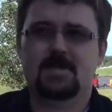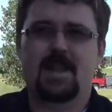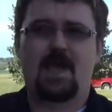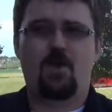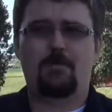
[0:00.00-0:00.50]

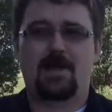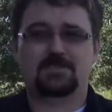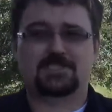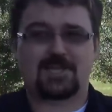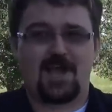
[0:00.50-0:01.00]
Now I'm
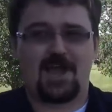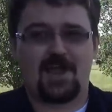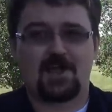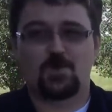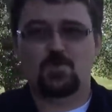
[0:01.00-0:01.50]

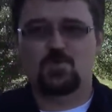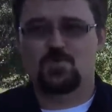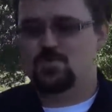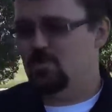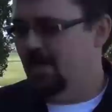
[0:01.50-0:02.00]
outside.
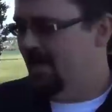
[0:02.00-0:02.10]
Ooh.